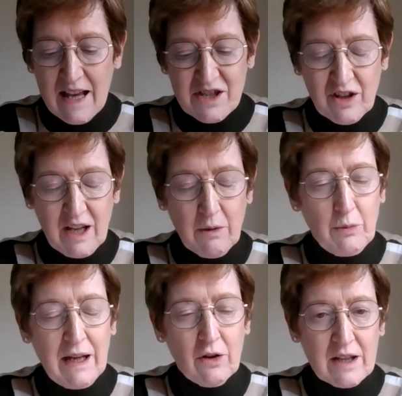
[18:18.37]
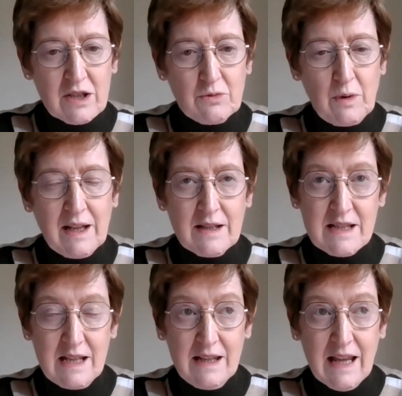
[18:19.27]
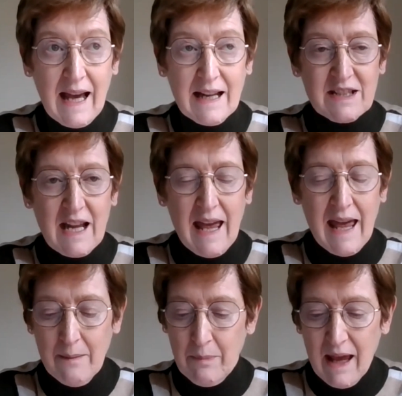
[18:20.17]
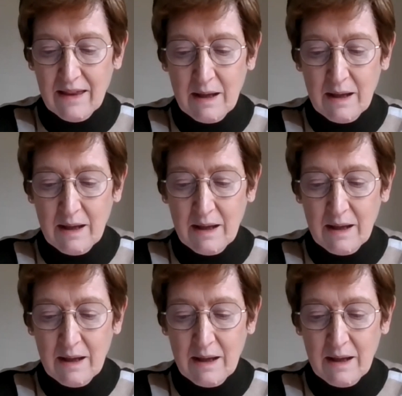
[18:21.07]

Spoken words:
Certainly when we look at it, we can see that the